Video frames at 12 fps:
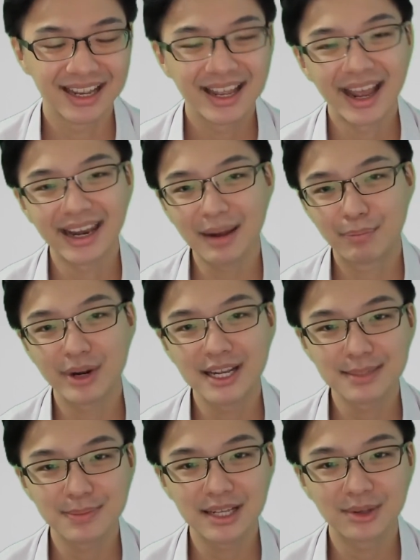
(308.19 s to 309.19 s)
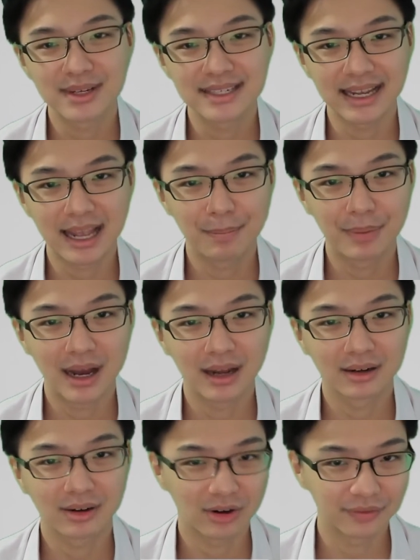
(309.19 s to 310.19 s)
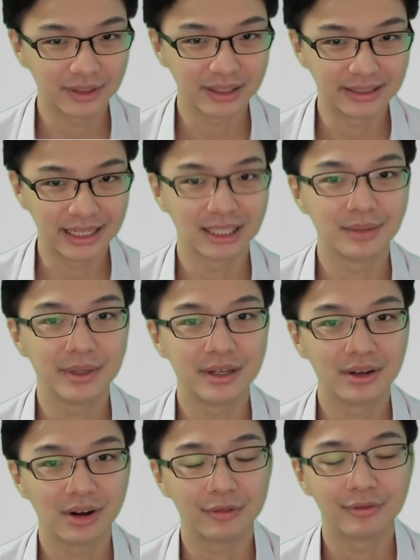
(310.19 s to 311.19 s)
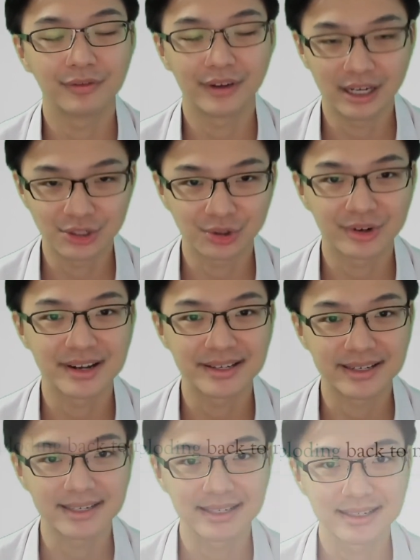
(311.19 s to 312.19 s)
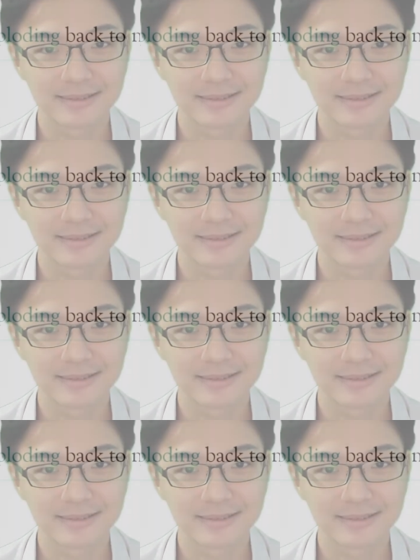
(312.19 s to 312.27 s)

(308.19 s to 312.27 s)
And that brings me to the second part of the anatomy of a financial crisis.